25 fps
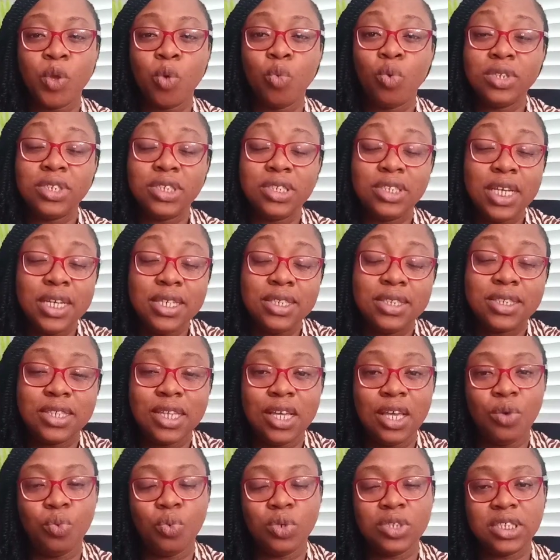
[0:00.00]
was
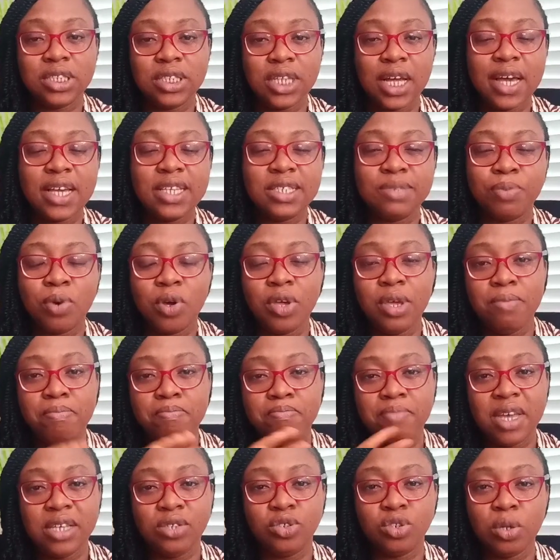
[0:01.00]
tasty, it was nice, but it
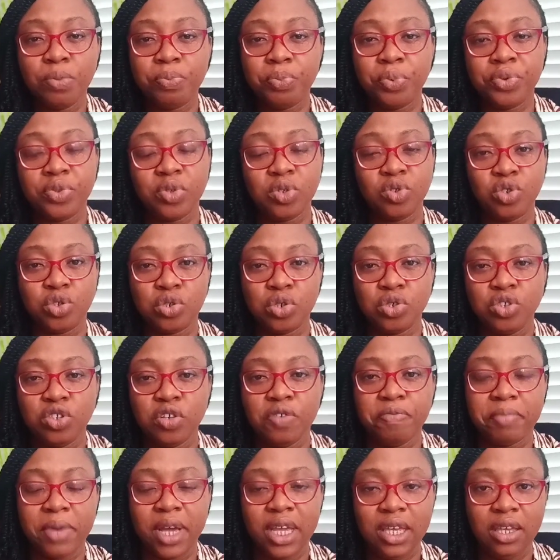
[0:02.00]
messed up with the structure
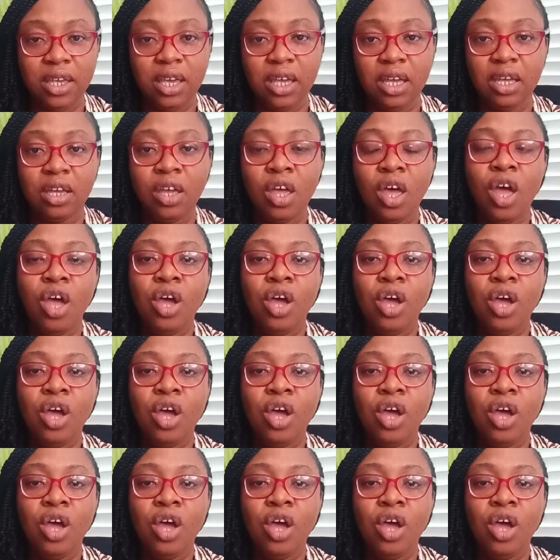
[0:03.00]
of my cake.